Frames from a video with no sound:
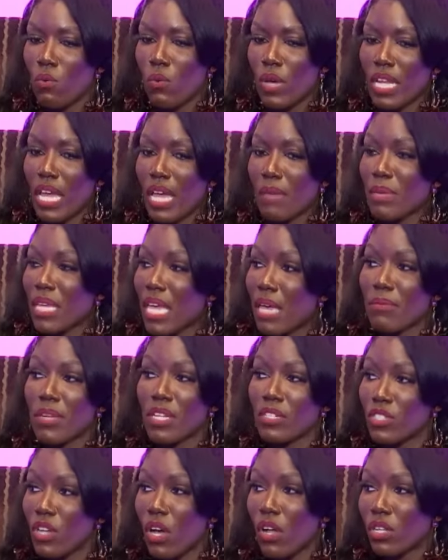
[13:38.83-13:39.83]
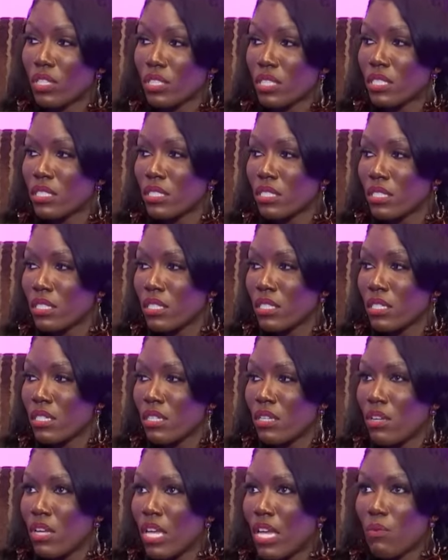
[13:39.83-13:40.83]
when I became an adult,
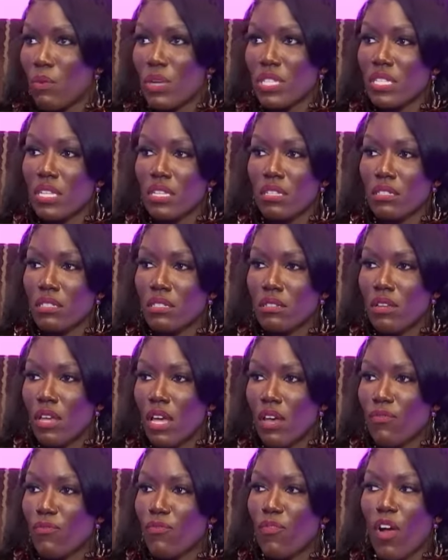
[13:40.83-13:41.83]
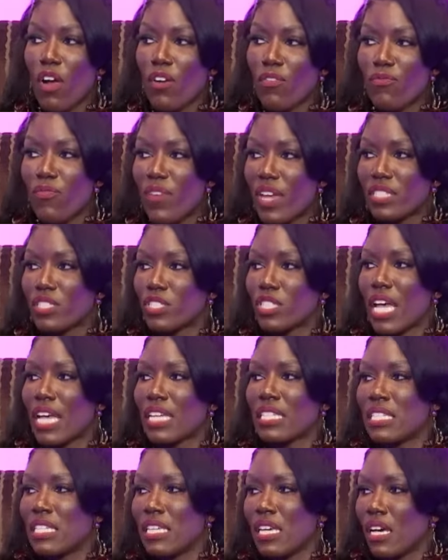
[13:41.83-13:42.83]
it wasn't a far-fetched
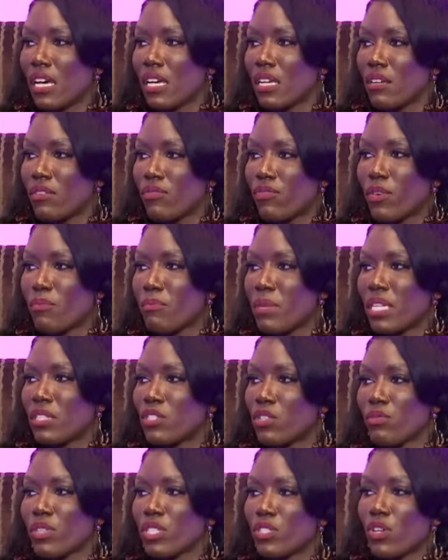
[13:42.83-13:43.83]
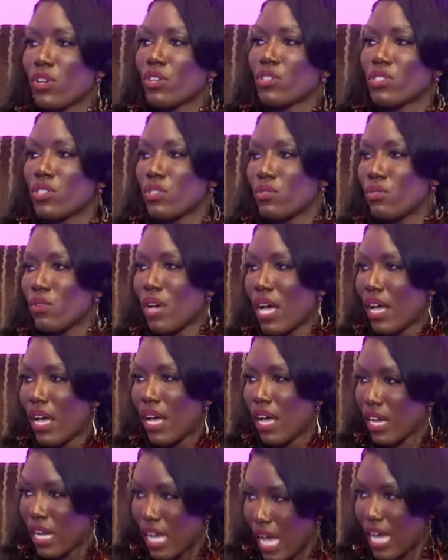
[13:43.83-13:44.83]
idea for me to return to mm
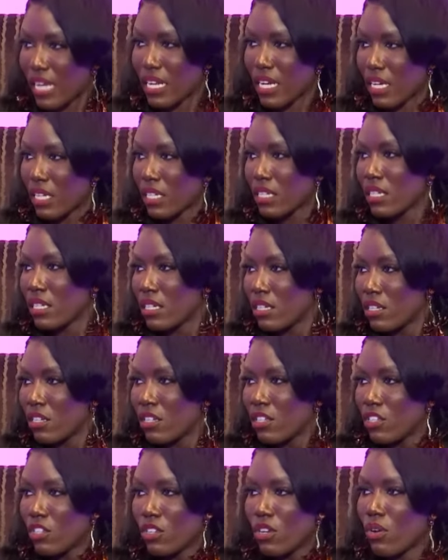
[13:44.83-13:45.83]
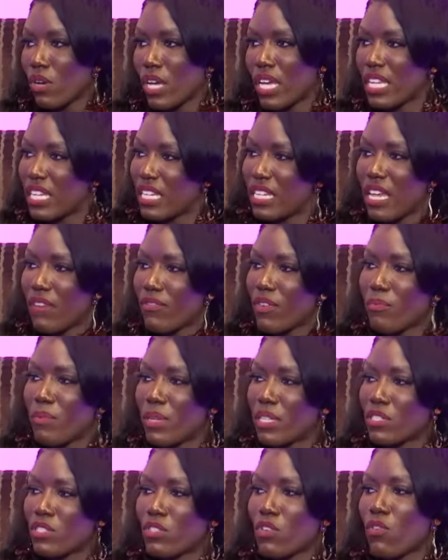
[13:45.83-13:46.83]
-hmm. Ghana. Mm -hmm. You know, it had never
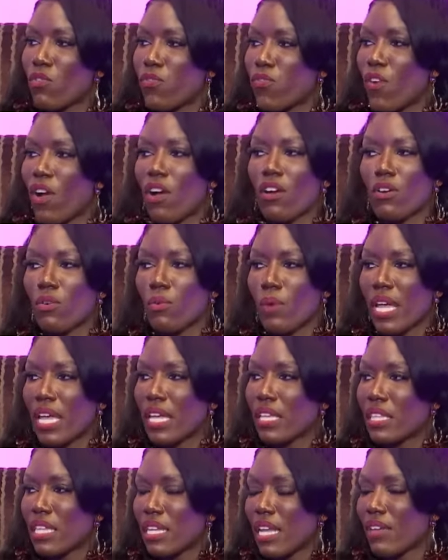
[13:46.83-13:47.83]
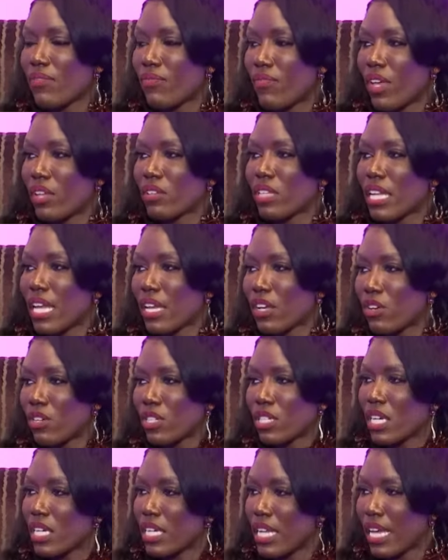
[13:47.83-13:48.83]
been so far away that I felt that I
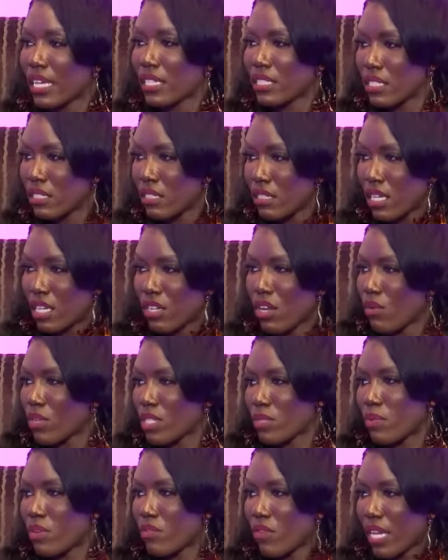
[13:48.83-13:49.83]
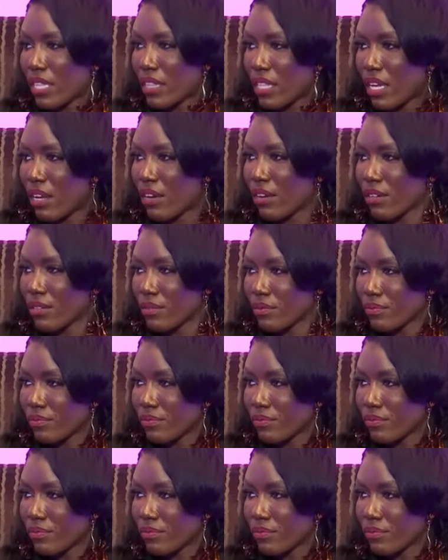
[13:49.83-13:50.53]
couldn't connect. It had always been right there.